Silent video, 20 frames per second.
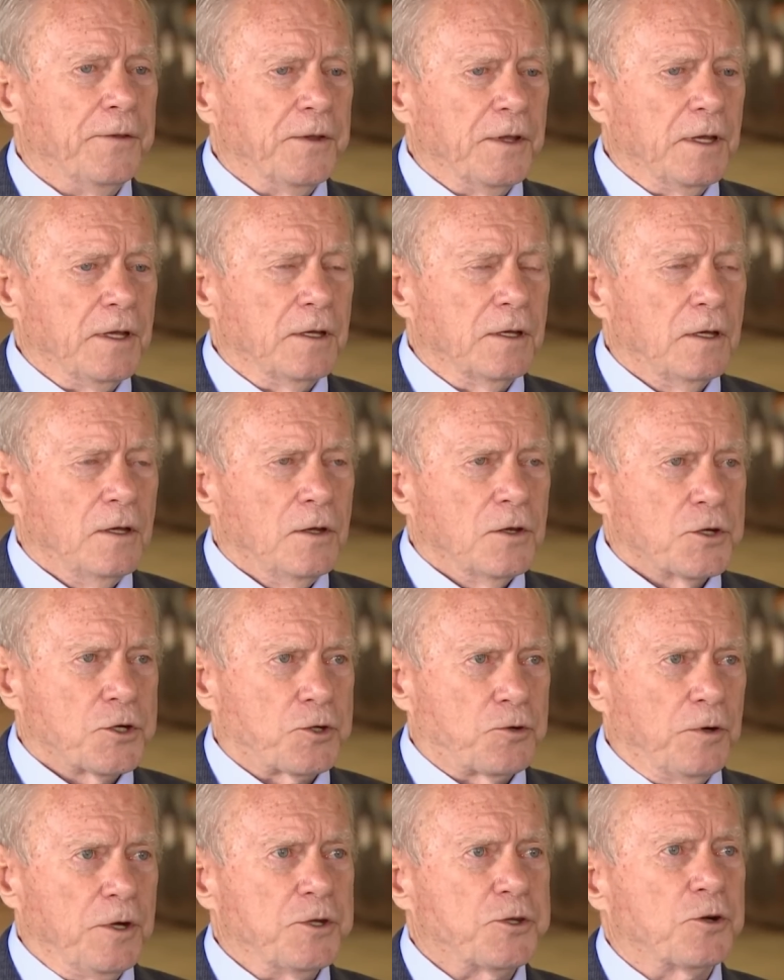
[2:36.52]
the
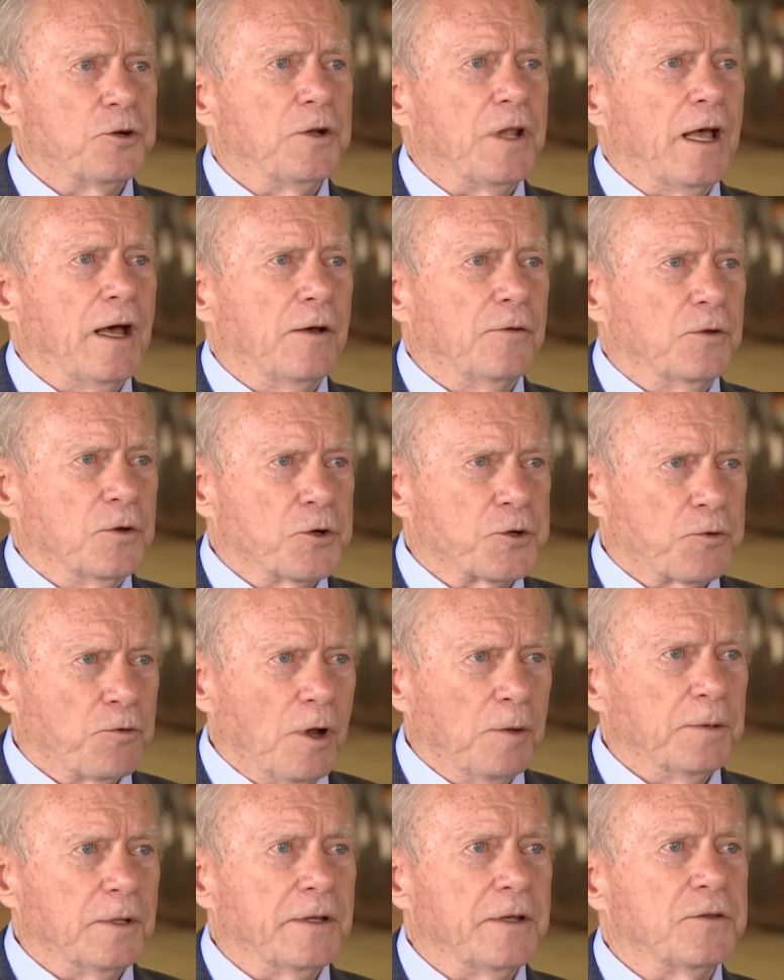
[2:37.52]
streets are down, there's
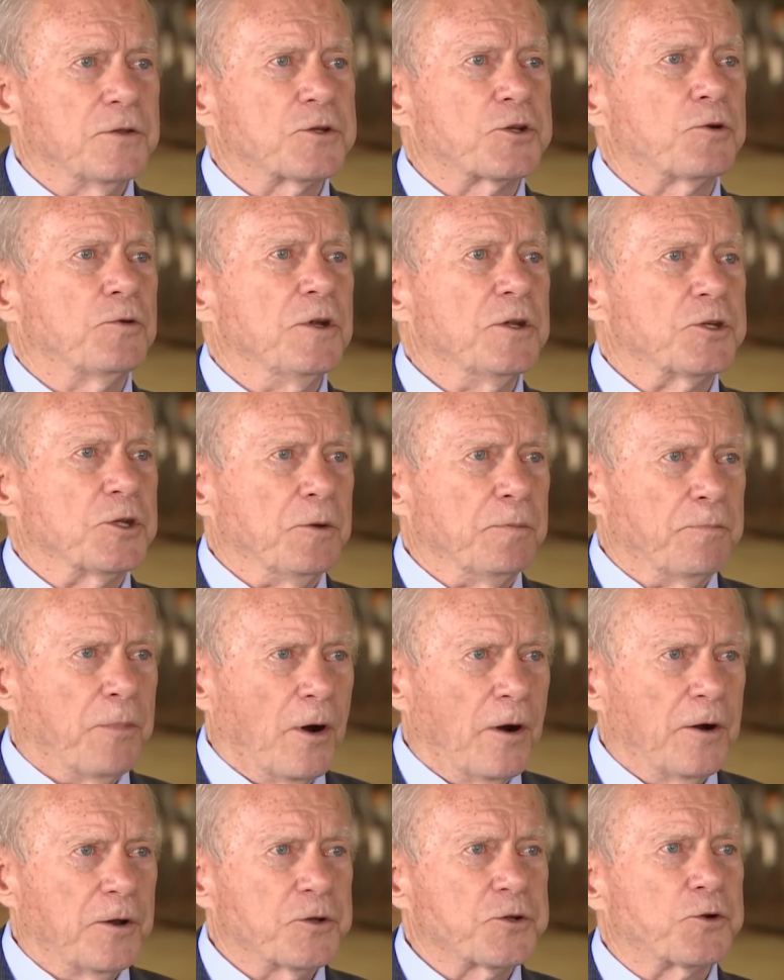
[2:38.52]
rubble in the streets, and
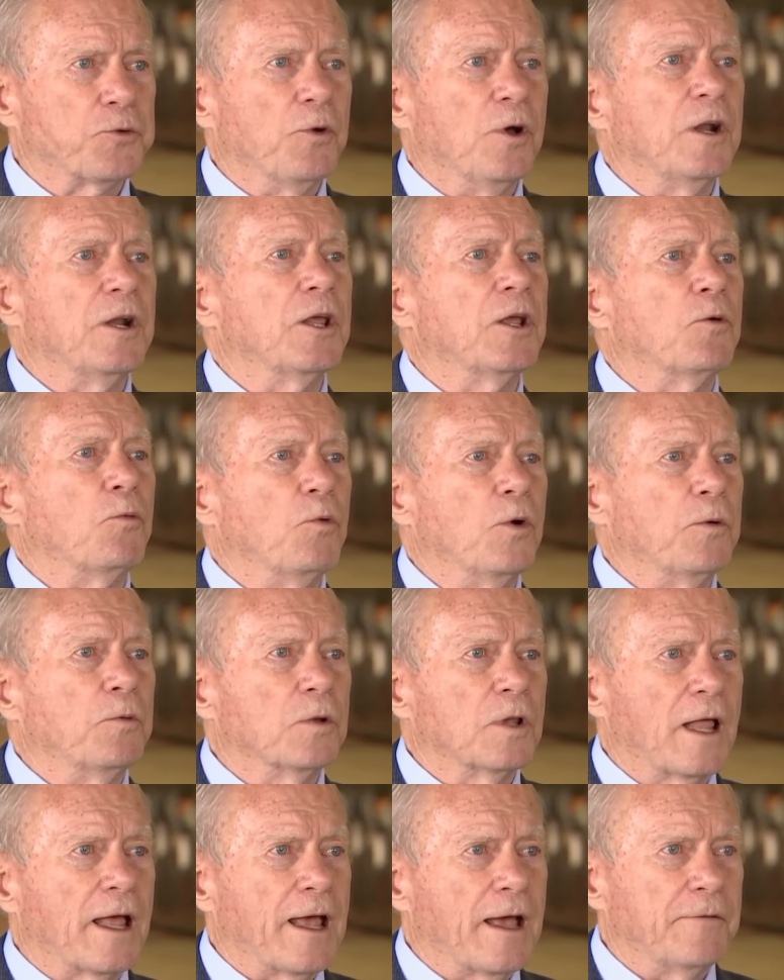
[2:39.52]
BART is running, we
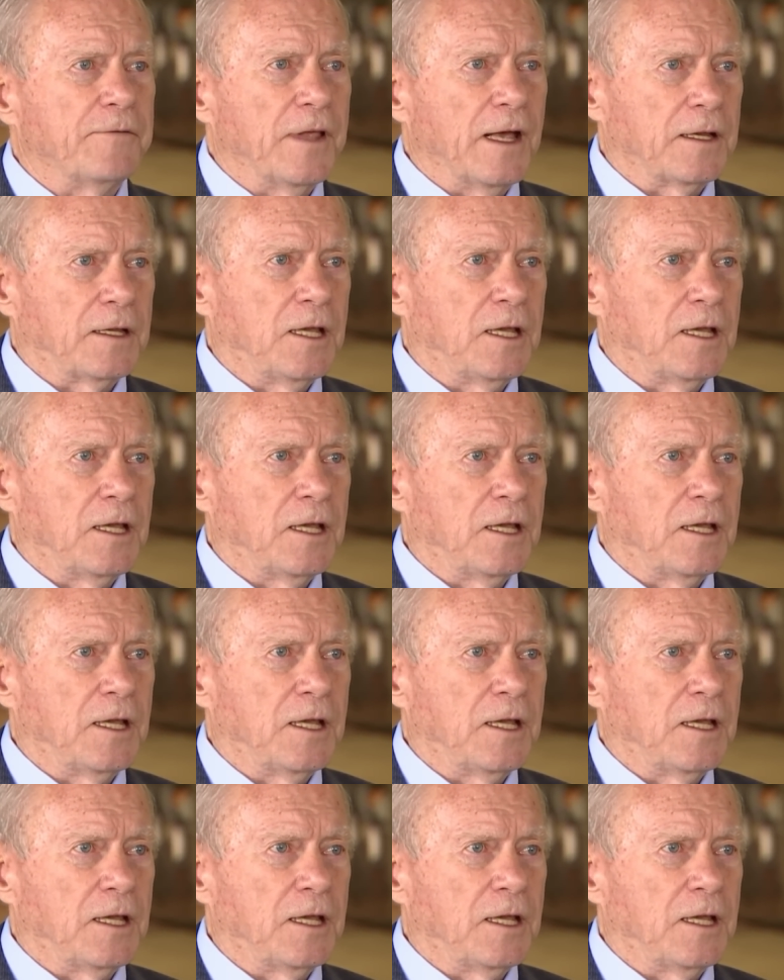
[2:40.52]
will have that